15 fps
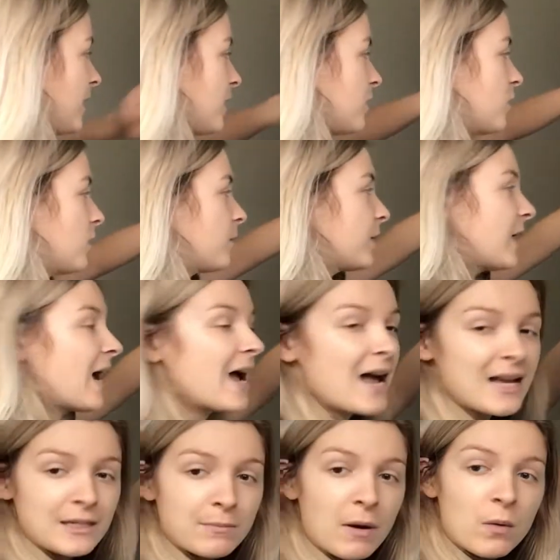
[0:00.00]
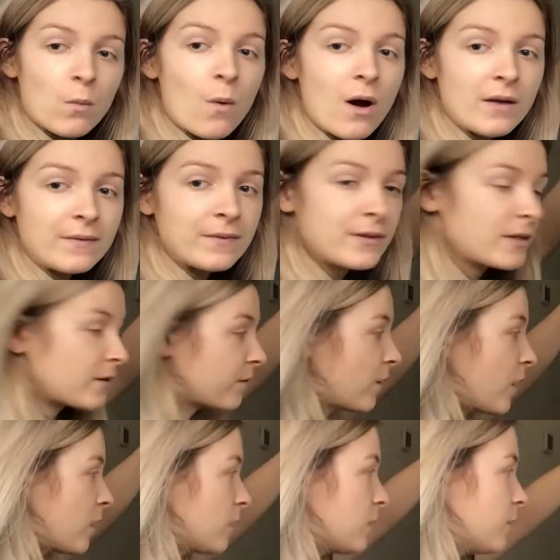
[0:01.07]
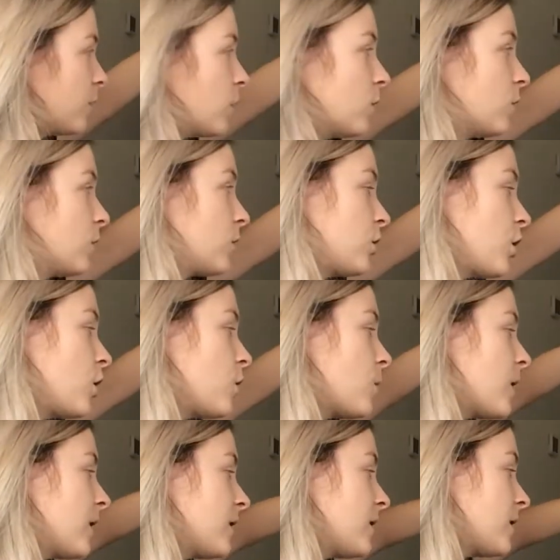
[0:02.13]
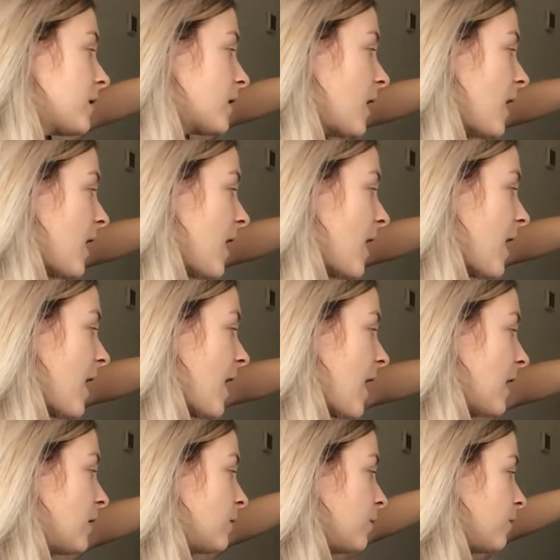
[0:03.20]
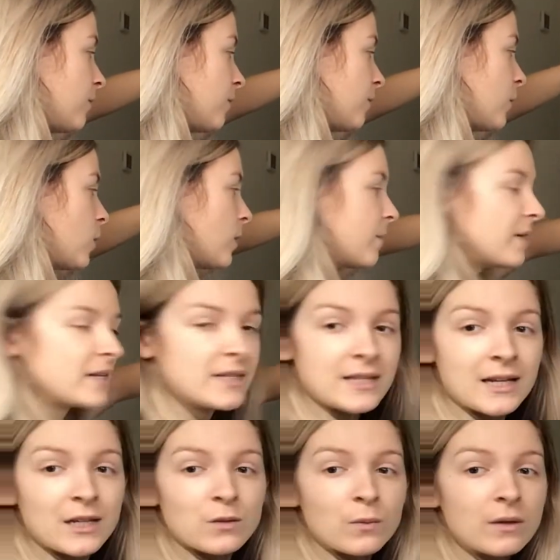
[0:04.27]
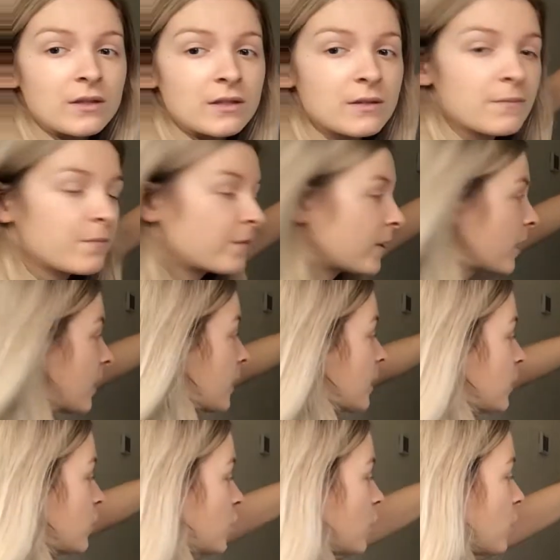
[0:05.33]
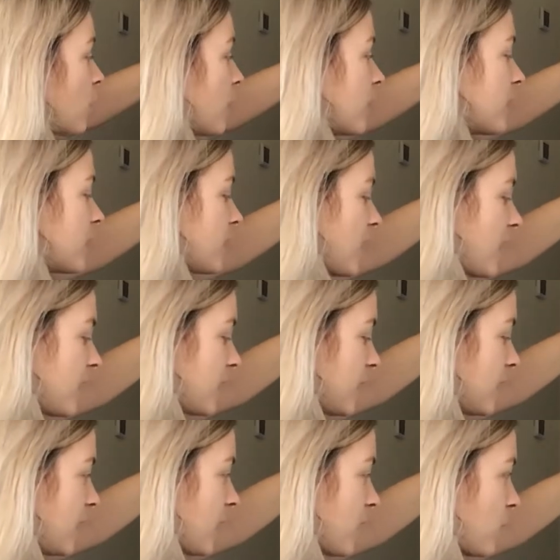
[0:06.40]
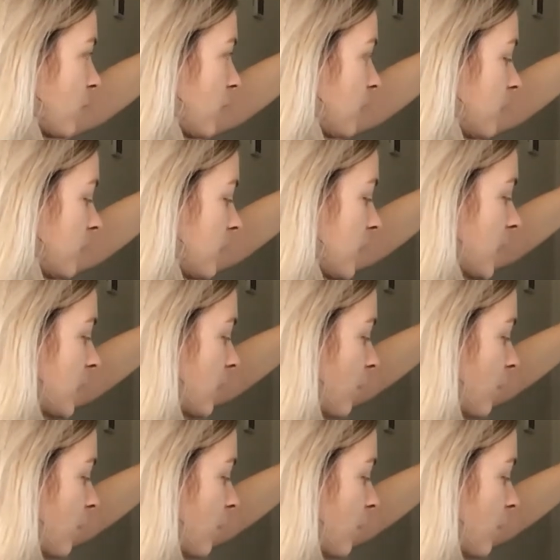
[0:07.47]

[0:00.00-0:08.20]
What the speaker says: So I'm going to add my 1s first of all. 2 1s, add, I made 6 1s. 2 1s, add 6 1s is, of